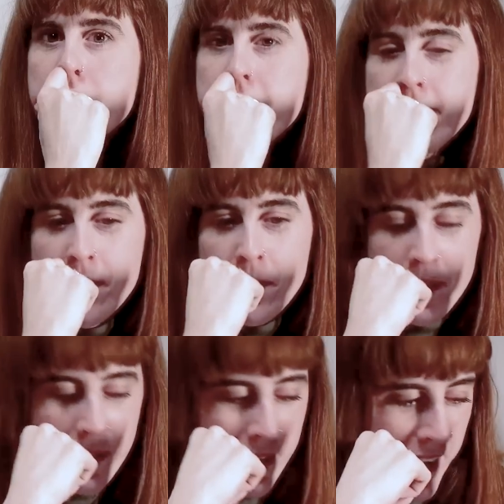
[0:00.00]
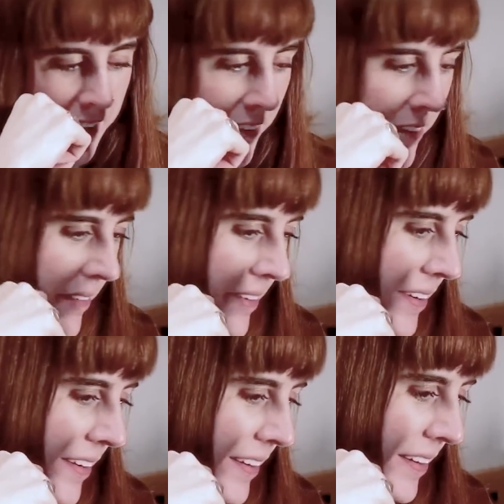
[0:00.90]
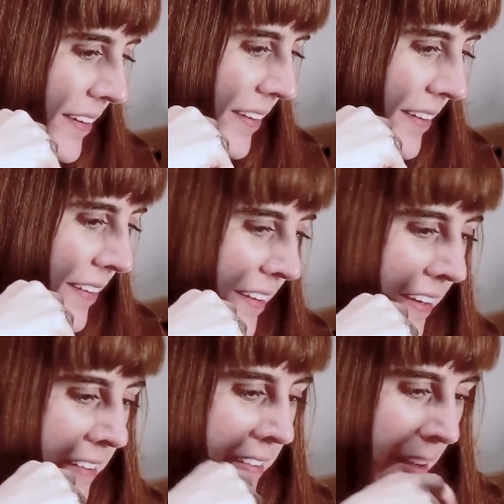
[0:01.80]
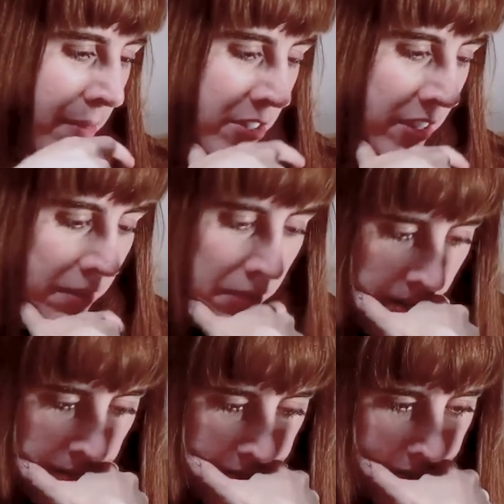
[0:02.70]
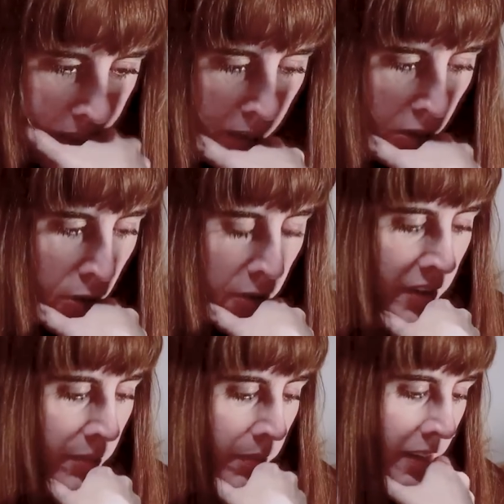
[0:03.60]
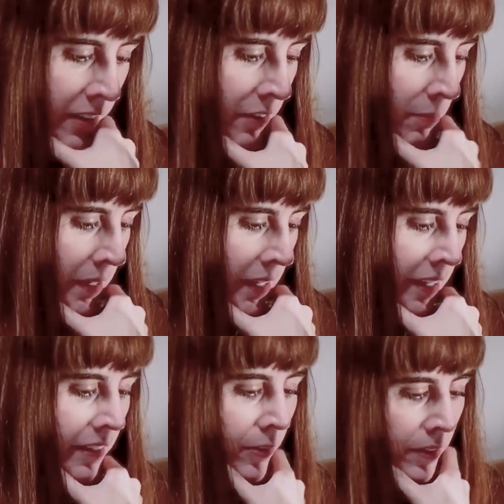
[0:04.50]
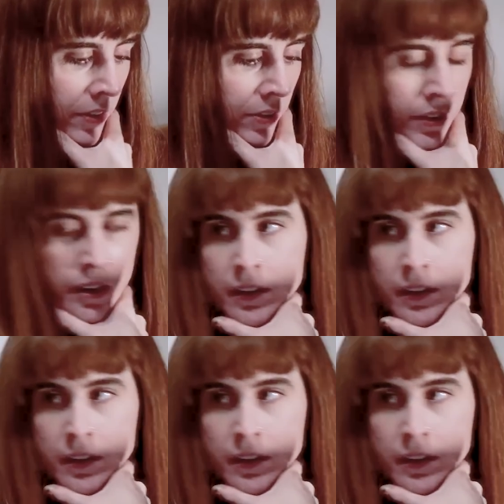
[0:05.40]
I don't know. Do you think it's damaging if you have to feel like you're always in a place of pain in order to write?